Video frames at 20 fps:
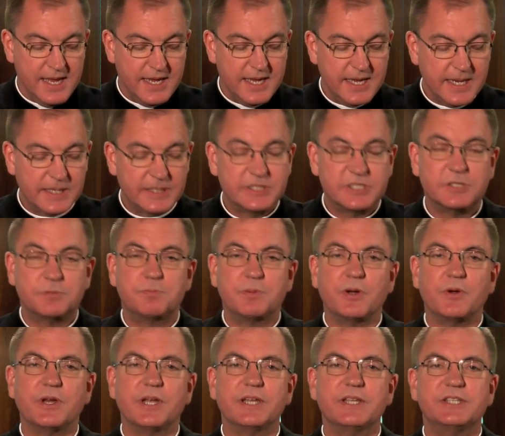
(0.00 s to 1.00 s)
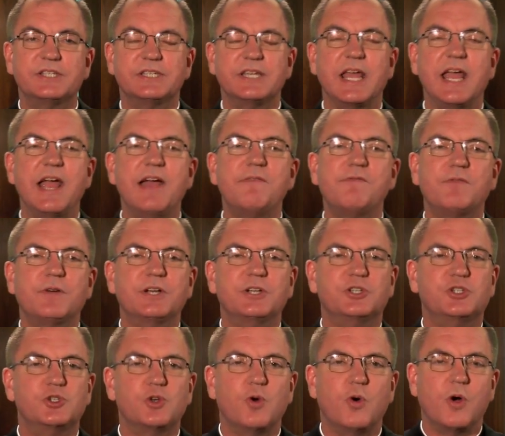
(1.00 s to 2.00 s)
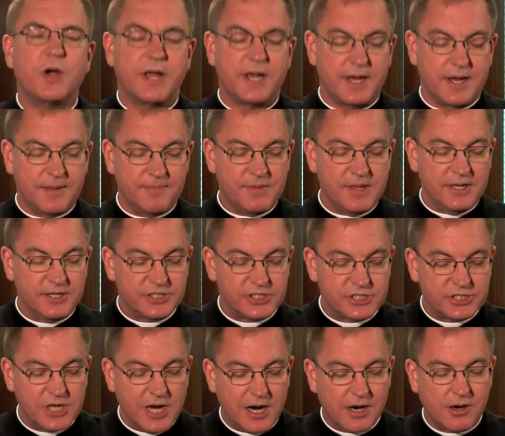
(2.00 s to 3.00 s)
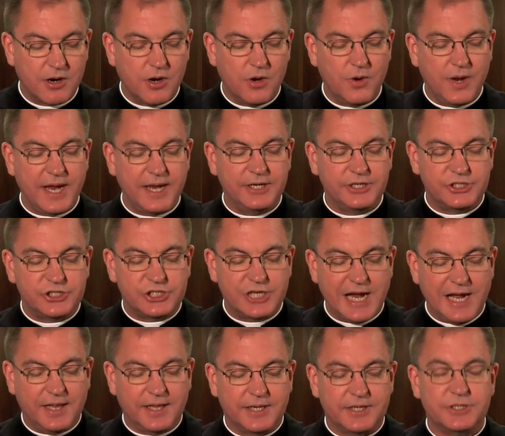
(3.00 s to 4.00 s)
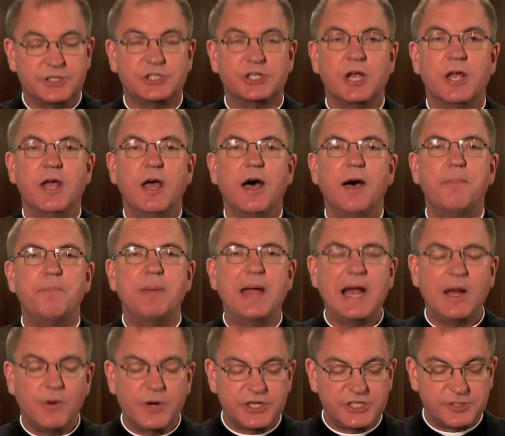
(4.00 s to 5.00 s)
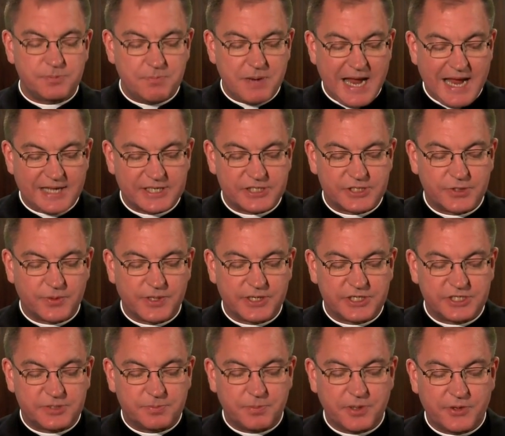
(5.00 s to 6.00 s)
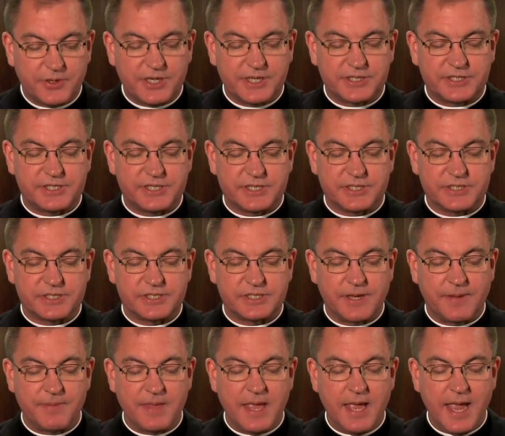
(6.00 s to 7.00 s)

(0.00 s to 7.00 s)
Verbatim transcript: He experienced every joy, sorrow, and challenge a parish pastor experiences,